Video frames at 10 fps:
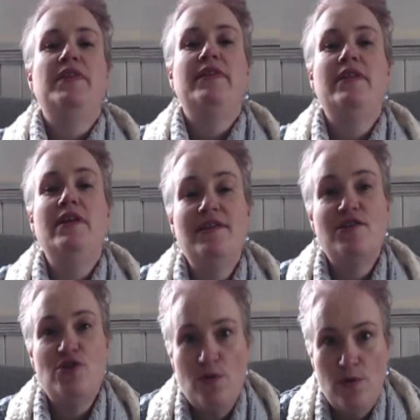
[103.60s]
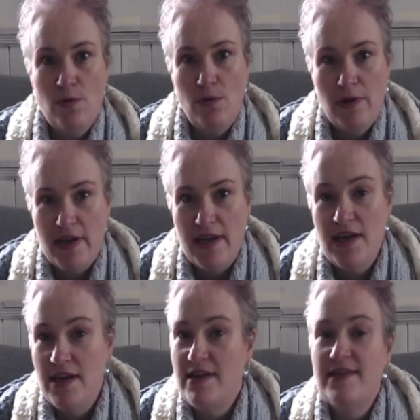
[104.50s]
This shawl
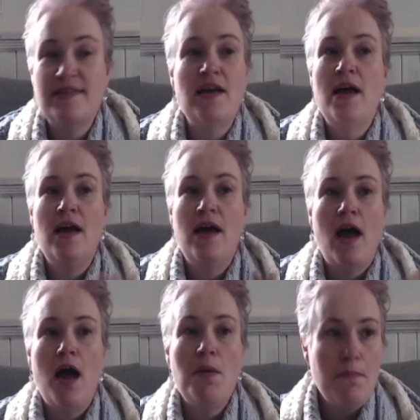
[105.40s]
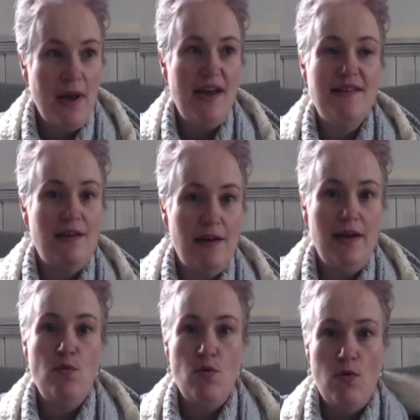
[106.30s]
is
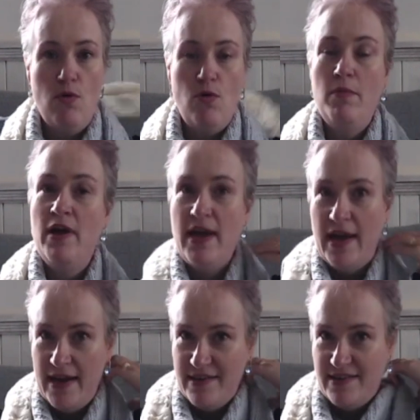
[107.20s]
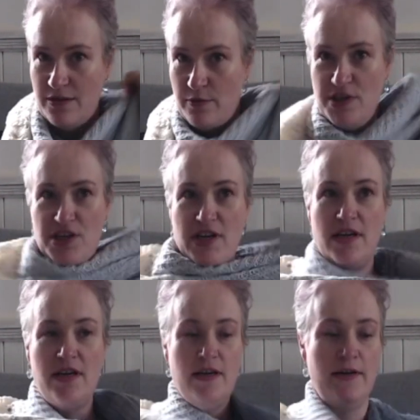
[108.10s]
amazingly warm and
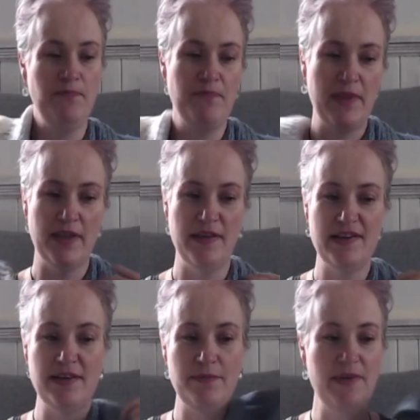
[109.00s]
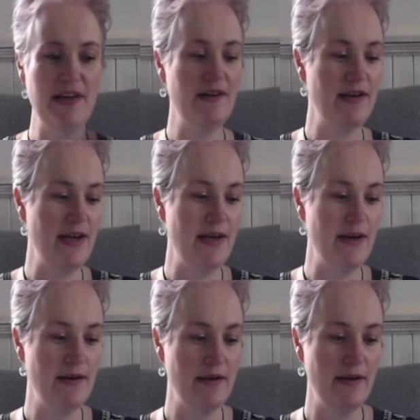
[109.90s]
squishy. This is knitted
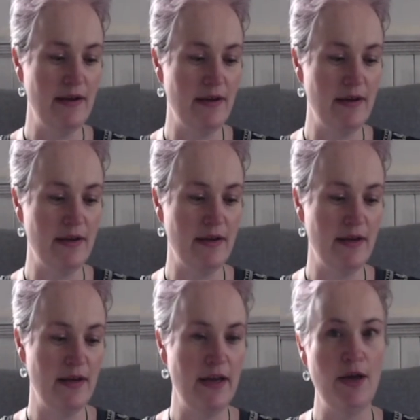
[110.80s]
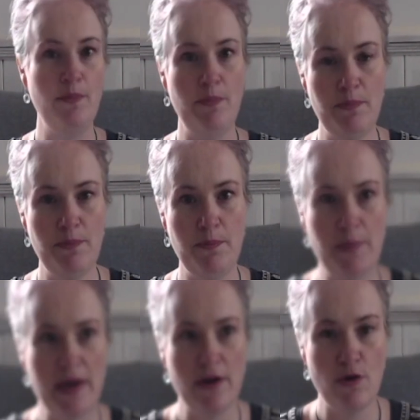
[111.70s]
in
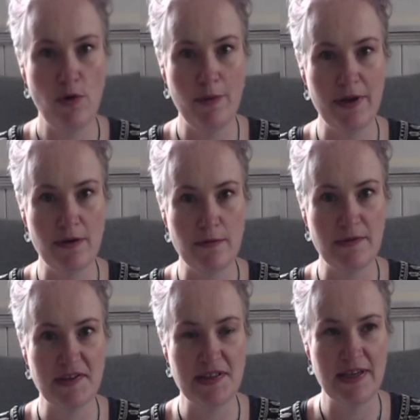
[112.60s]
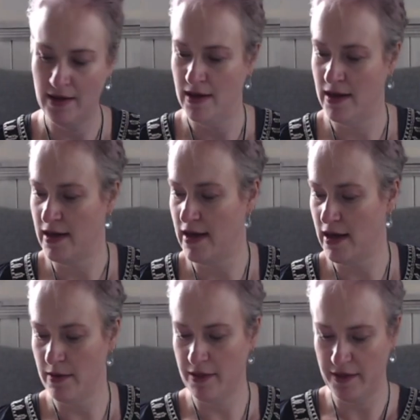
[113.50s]
Bendigo Woolen Mills, and
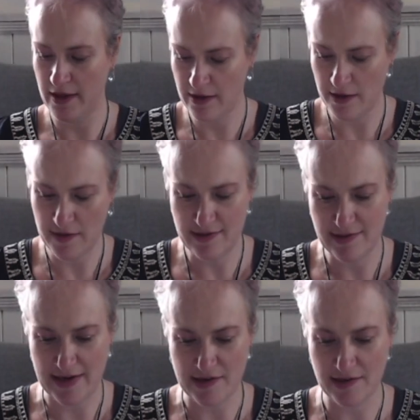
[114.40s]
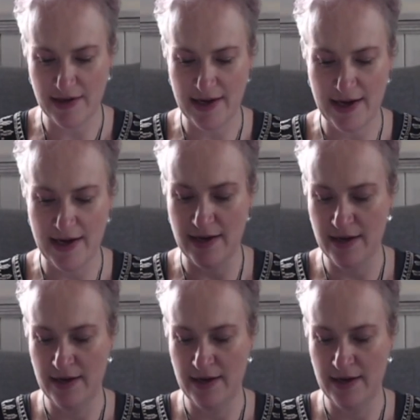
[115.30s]
I think that this is actually